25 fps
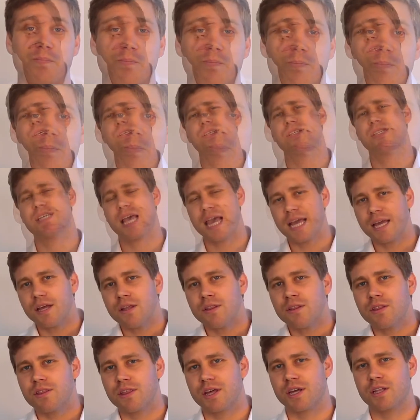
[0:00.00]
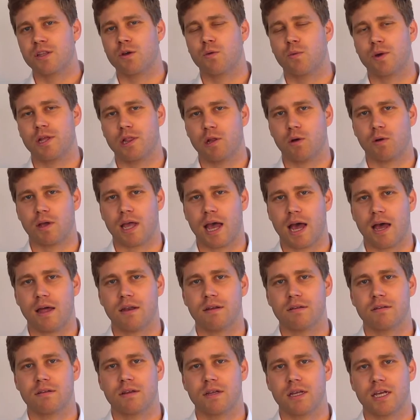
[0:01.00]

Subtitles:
The second thing that we look at